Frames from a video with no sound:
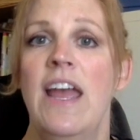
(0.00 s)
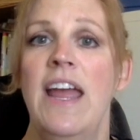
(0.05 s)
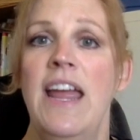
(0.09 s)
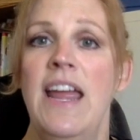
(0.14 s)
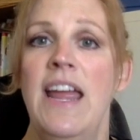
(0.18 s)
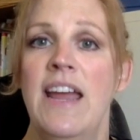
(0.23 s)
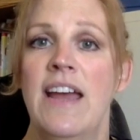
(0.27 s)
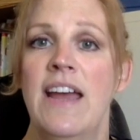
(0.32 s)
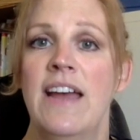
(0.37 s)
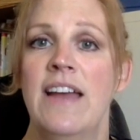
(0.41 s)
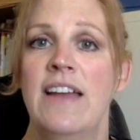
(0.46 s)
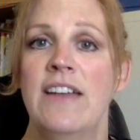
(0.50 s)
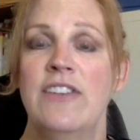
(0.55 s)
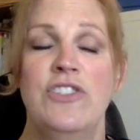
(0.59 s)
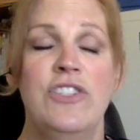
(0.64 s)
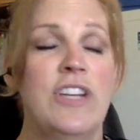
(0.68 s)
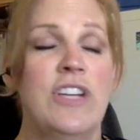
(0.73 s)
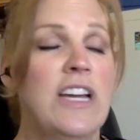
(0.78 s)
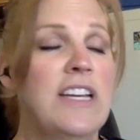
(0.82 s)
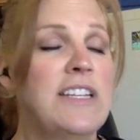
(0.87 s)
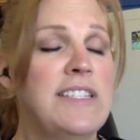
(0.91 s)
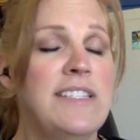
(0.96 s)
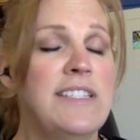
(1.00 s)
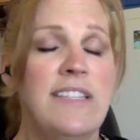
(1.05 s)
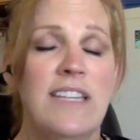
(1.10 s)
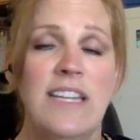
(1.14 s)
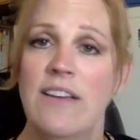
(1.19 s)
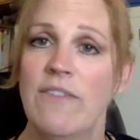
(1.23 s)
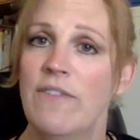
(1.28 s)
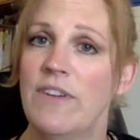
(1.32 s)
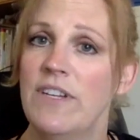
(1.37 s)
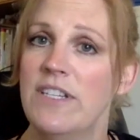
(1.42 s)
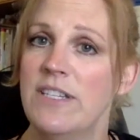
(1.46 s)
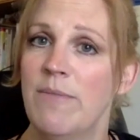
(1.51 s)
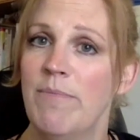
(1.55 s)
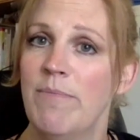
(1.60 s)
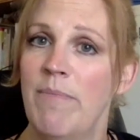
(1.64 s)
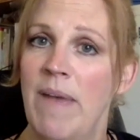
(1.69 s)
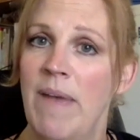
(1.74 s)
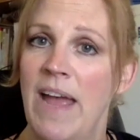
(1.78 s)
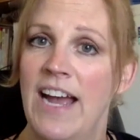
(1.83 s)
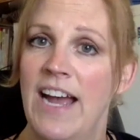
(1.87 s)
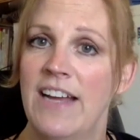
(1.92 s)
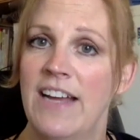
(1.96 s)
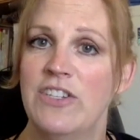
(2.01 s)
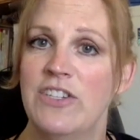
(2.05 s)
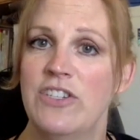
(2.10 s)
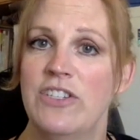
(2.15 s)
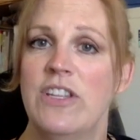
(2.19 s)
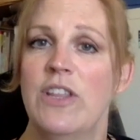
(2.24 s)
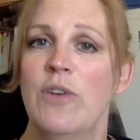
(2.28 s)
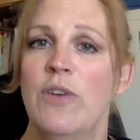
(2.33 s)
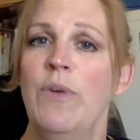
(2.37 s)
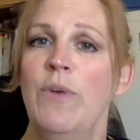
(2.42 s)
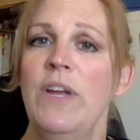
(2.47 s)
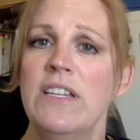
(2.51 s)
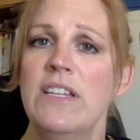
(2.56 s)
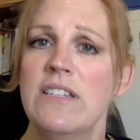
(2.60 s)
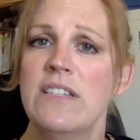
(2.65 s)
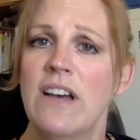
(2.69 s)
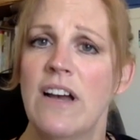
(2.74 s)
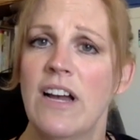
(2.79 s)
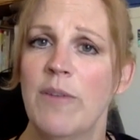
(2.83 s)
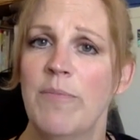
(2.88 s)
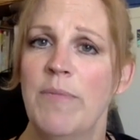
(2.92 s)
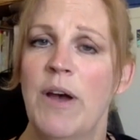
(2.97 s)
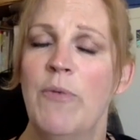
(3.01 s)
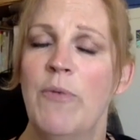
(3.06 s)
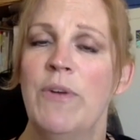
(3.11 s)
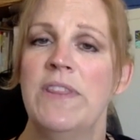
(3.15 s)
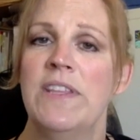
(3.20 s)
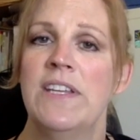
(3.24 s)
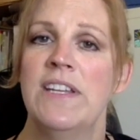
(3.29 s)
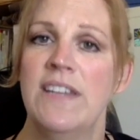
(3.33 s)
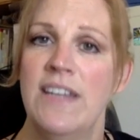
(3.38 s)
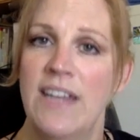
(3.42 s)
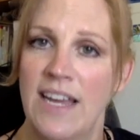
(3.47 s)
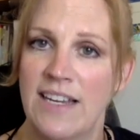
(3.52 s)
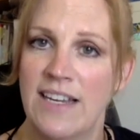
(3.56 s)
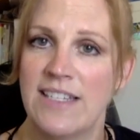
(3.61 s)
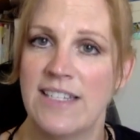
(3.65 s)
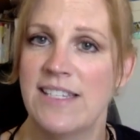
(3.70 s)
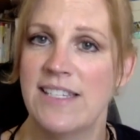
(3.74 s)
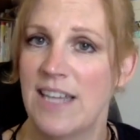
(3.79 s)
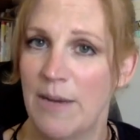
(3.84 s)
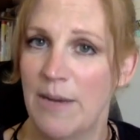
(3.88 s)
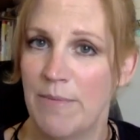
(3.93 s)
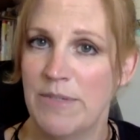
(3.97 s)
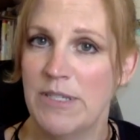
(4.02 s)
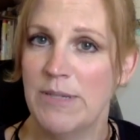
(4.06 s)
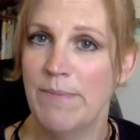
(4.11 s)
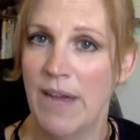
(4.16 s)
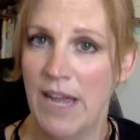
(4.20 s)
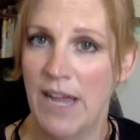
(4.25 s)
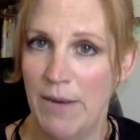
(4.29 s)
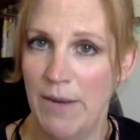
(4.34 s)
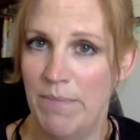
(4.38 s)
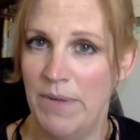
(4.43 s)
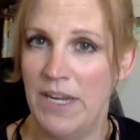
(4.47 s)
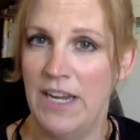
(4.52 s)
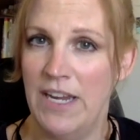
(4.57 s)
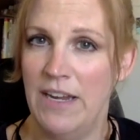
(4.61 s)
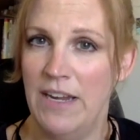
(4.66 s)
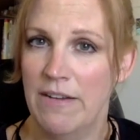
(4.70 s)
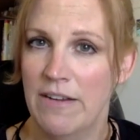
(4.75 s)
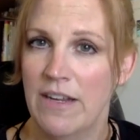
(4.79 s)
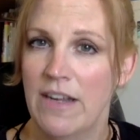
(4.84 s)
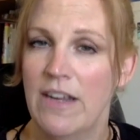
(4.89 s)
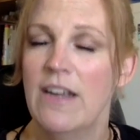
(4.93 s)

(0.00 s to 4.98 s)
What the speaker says: and just see if it's a match so that we can talk about what the next steps might be.